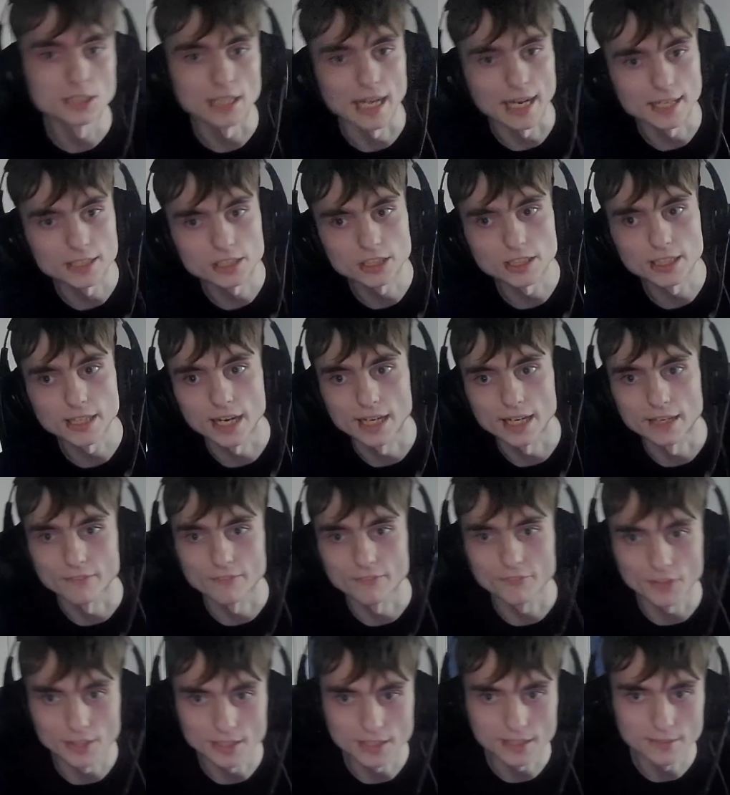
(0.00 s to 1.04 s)
actually kind of
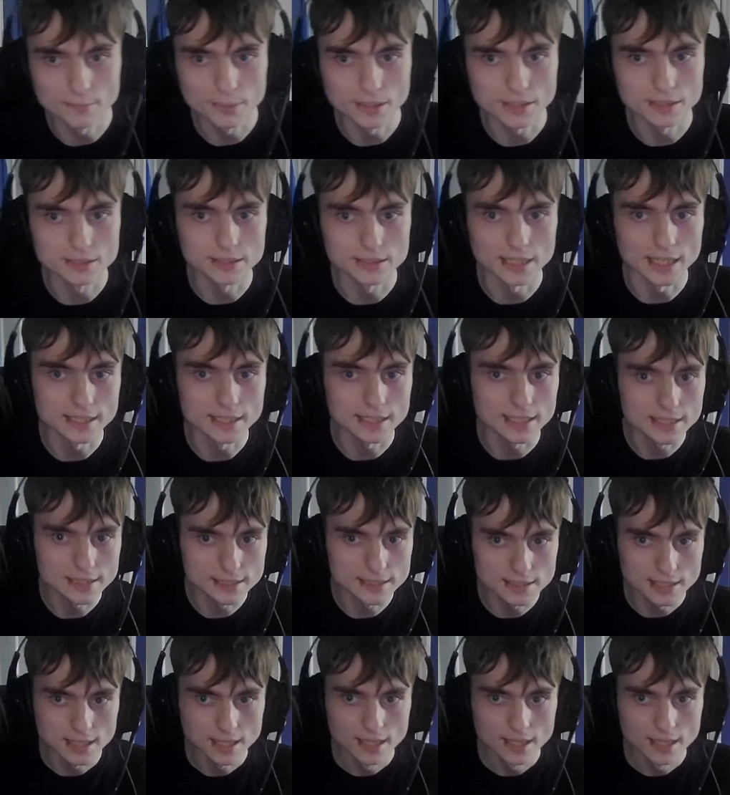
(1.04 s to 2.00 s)
funny because that is